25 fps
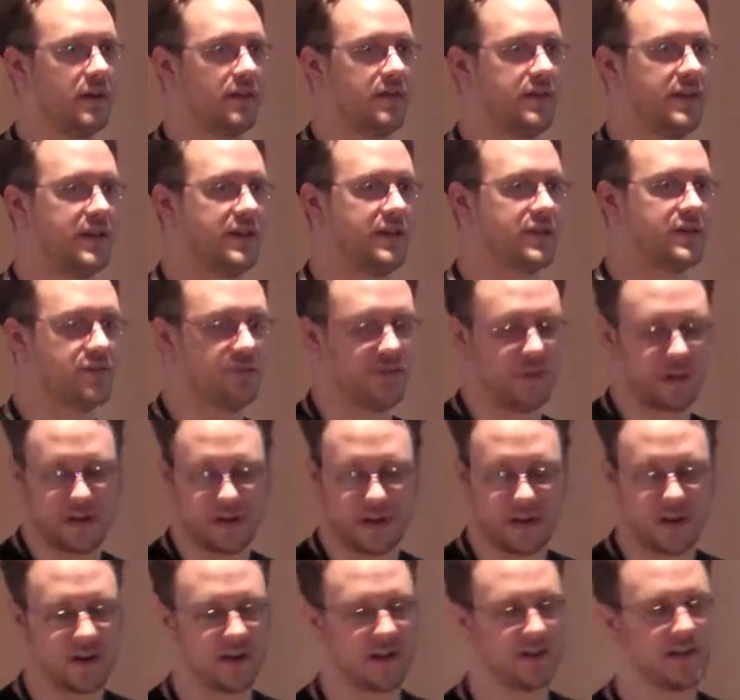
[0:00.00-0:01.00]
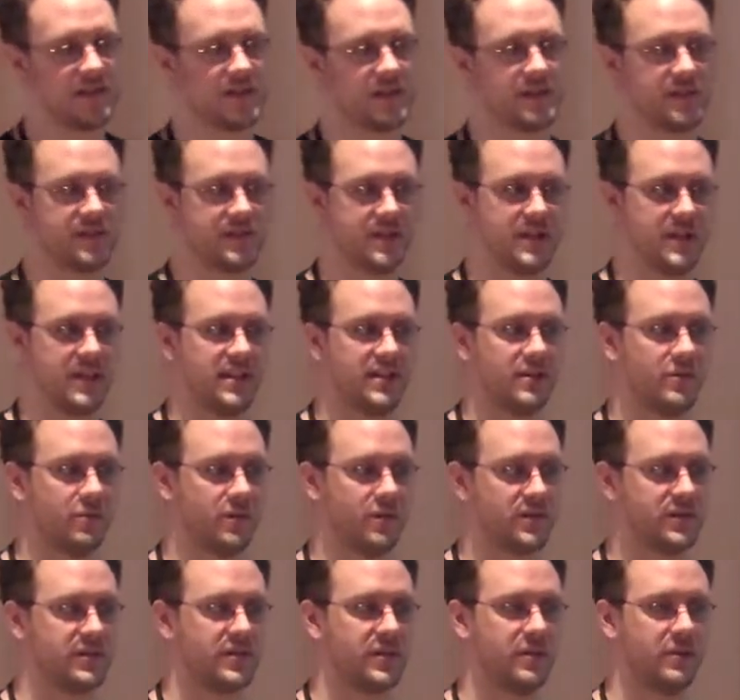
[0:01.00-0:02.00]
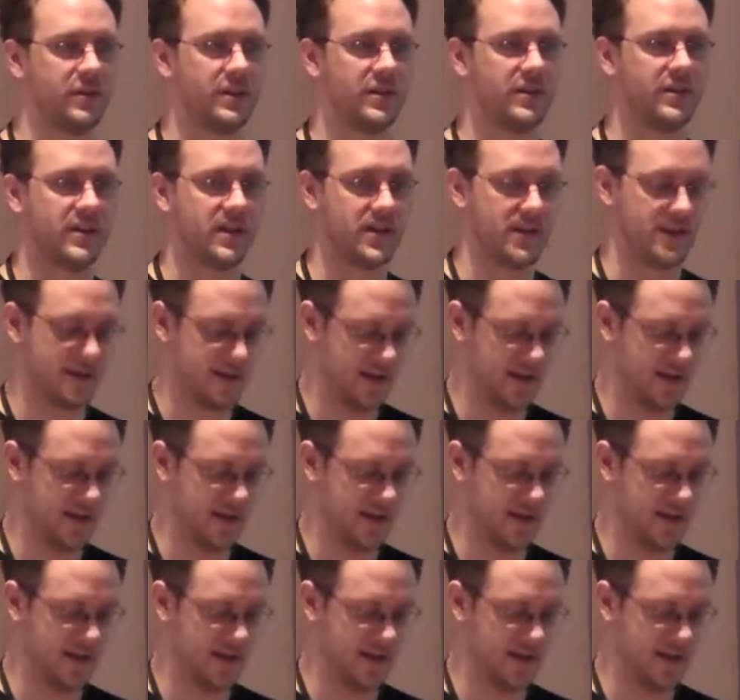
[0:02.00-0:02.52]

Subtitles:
then it's very hard to see what's going on.